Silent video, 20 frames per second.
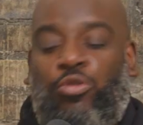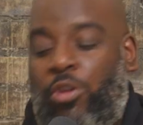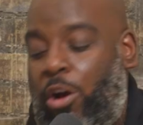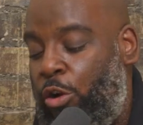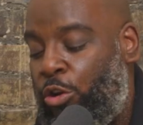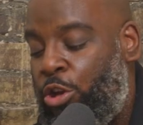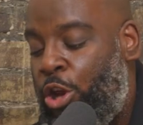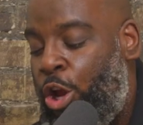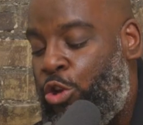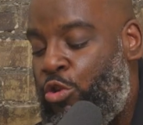
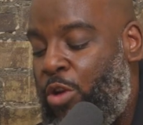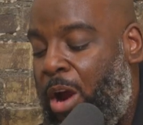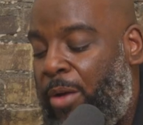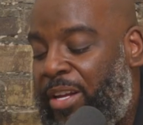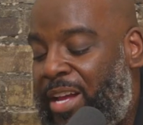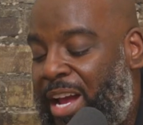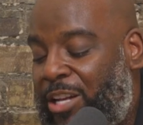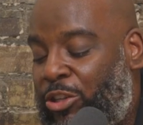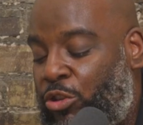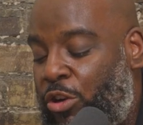strong. You
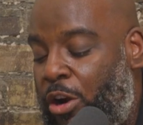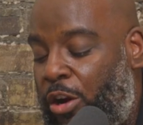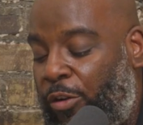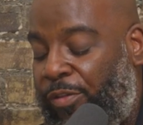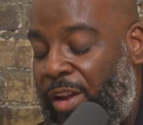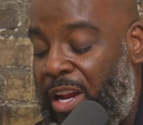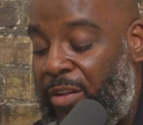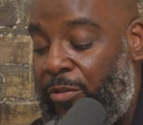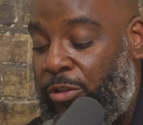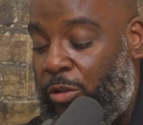already got strong
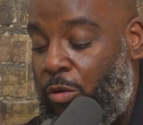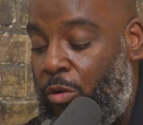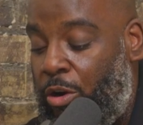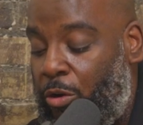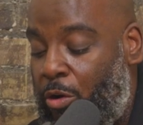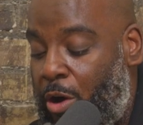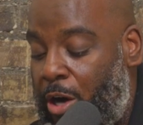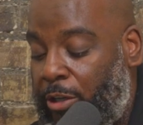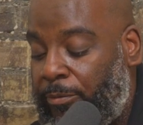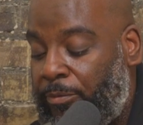flavors
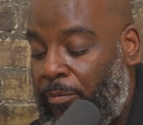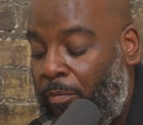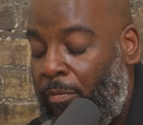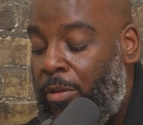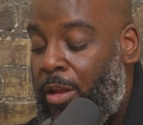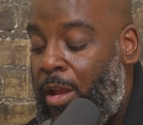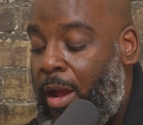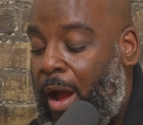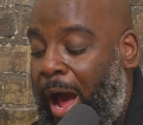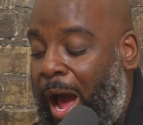going on.
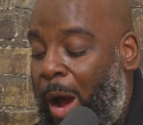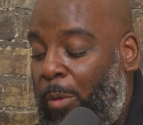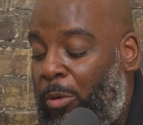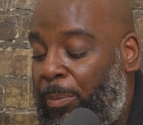I